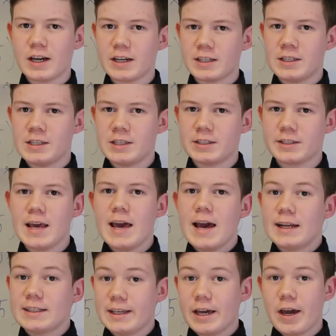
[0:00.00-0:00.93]
titans,
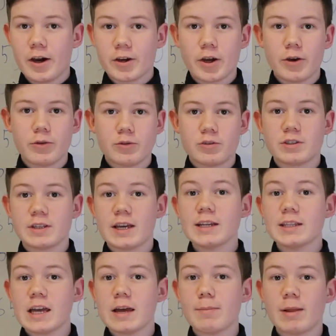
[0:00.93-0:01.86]
and they are going to
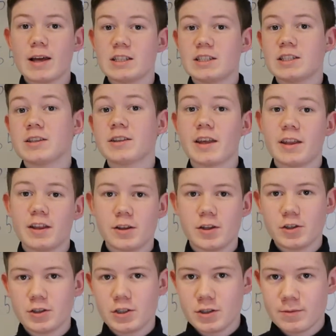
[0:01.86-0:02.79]
stay their place in
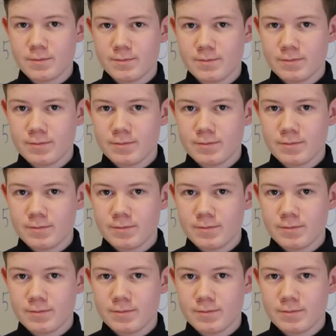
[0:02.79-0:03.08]
Thanatos.